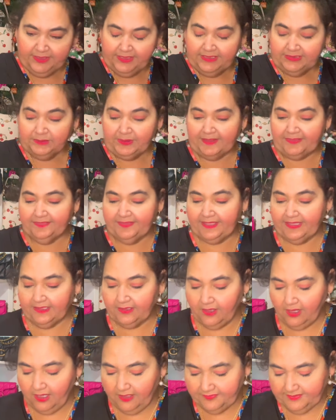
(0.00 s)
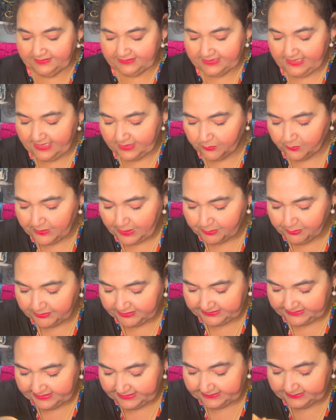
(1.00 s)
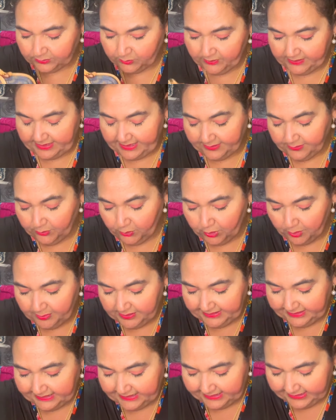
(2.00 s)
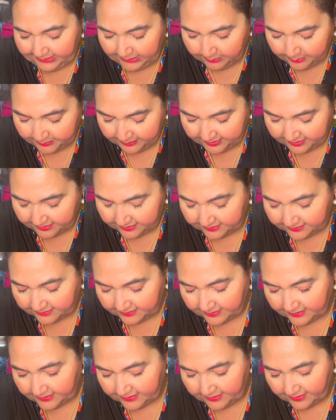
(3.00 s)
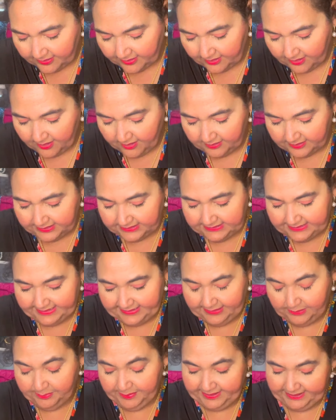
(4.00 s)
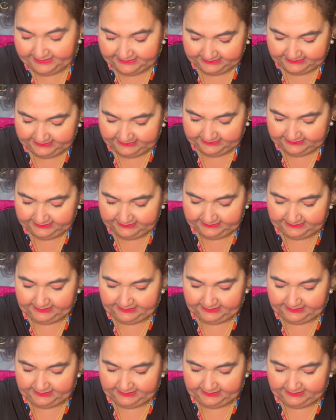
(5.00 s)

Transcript: So I think all this kind of represents what I normally keep on a daily basis.